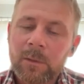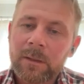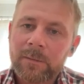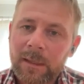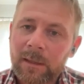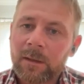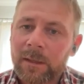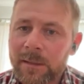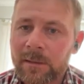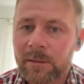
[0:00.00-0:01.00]
where you've done a lot of
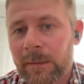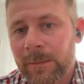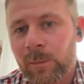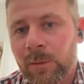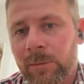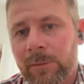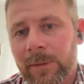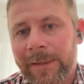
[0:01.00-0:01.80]
lessons of getting them to move off your